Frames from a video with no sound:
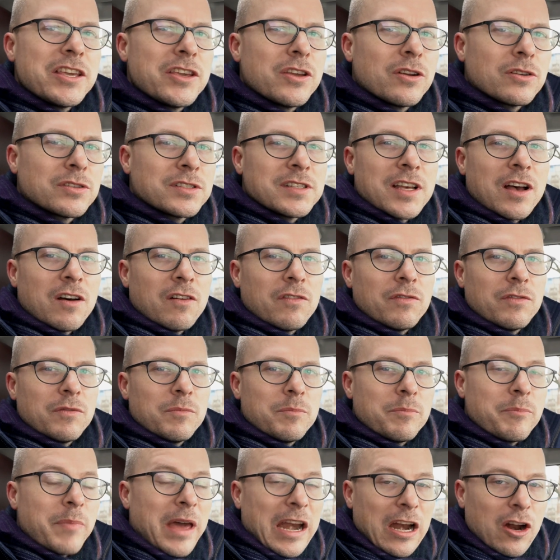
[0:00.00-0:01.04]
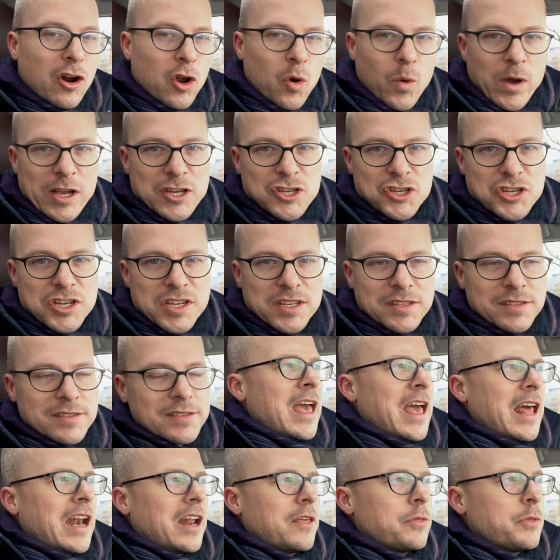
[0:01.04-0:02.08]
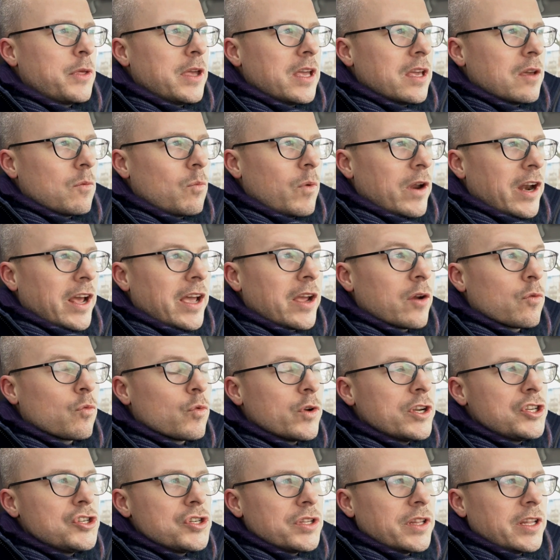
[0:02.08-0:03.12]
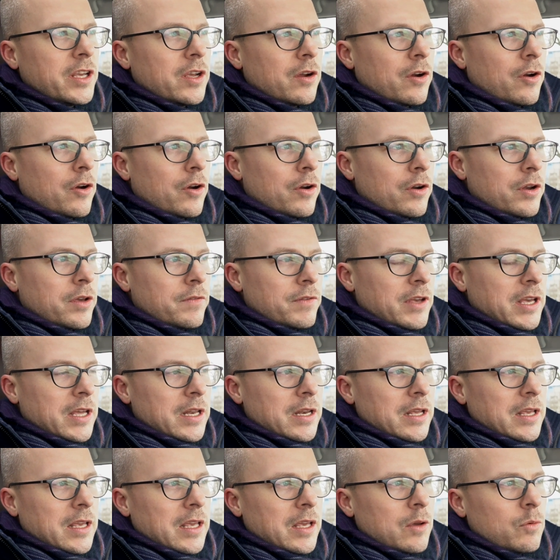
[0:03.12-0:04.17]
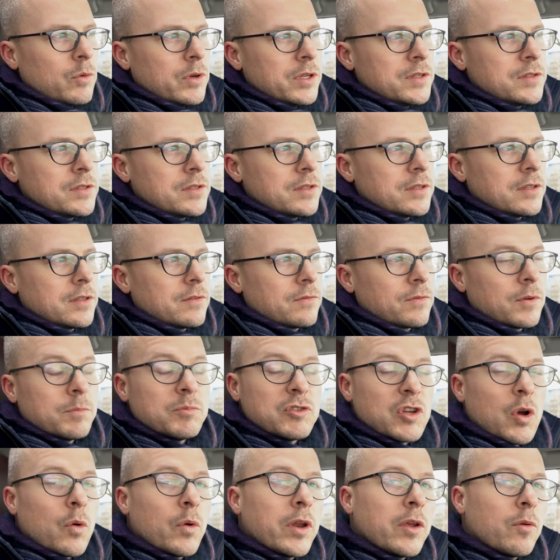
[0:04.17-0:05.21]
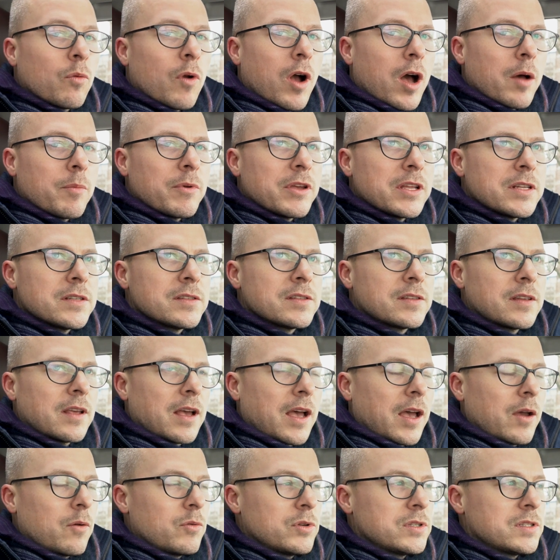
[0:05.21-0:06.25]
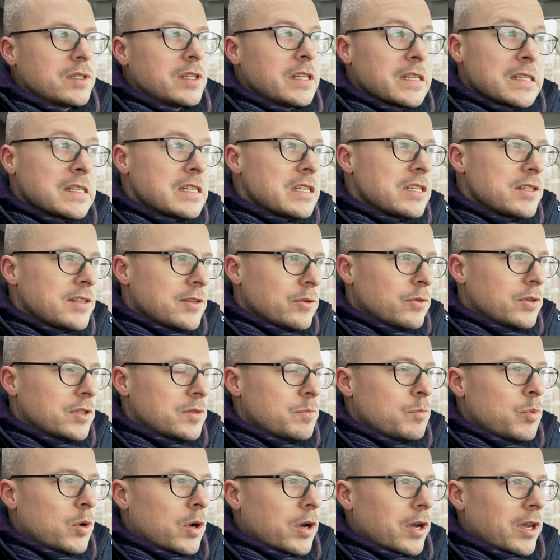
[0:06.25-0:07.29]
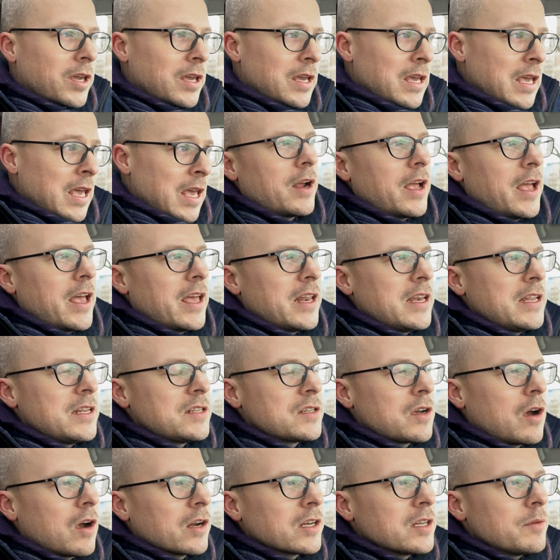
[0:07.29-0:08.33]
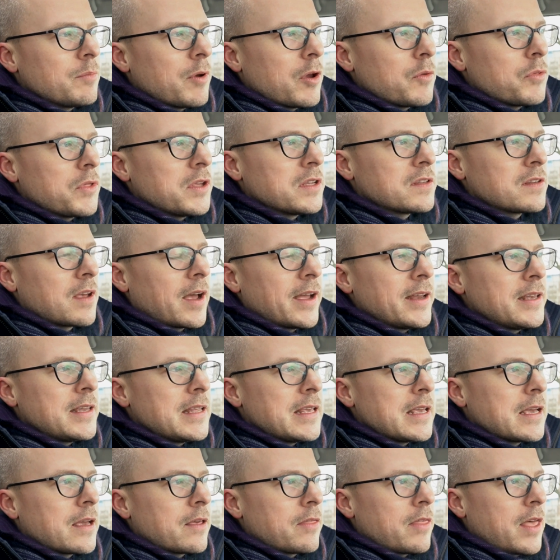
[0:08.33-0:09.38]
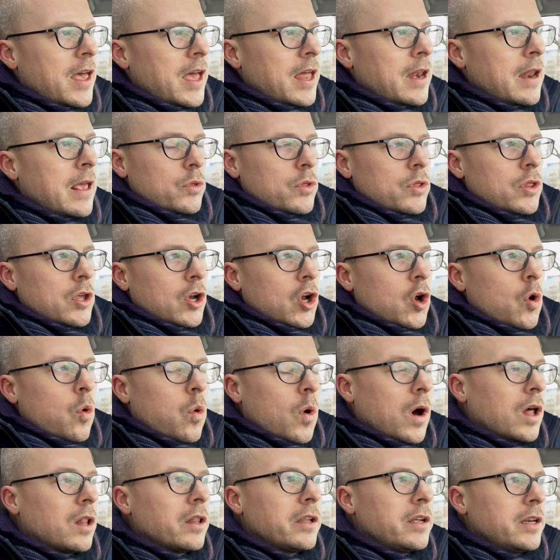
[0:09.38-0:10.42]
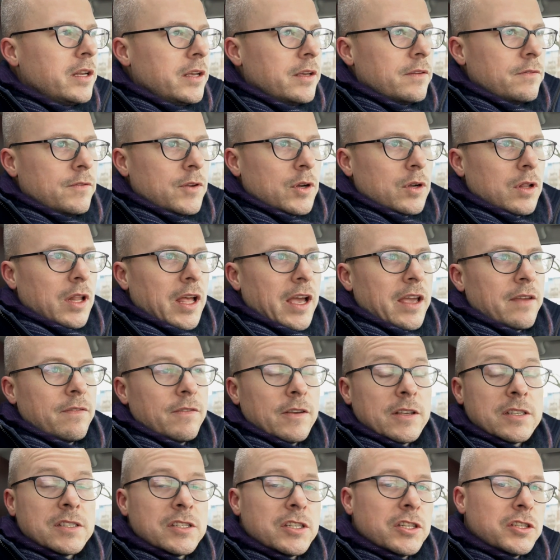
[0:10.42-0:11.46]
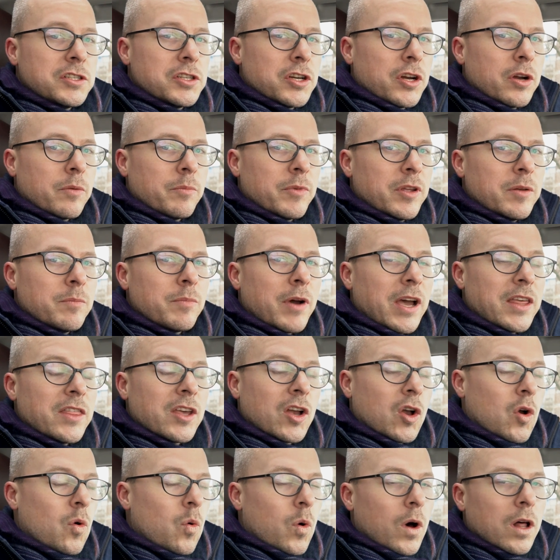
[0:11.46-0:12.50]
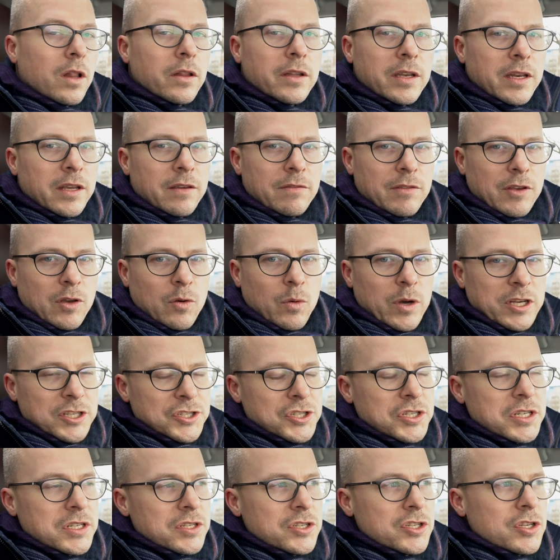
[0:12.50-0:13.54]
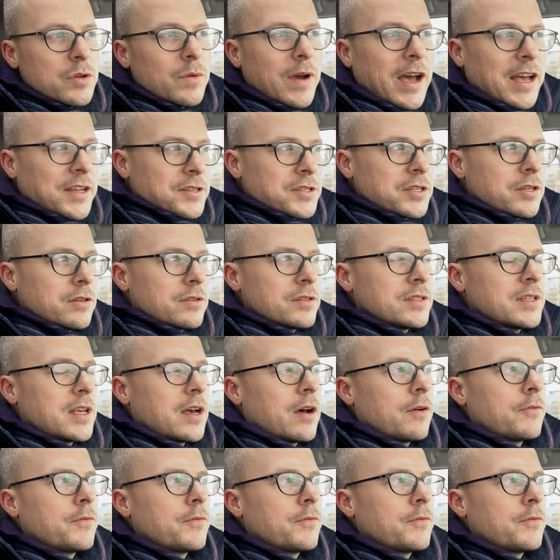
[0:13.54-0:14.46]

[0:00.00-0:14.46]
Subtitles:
yourself better questions. And I think when I originally heard of it, it was from Tony Robbins. I was listening to his book and he talked about this idea that the quality of your life is determined by the quality of the questions you ask yourself.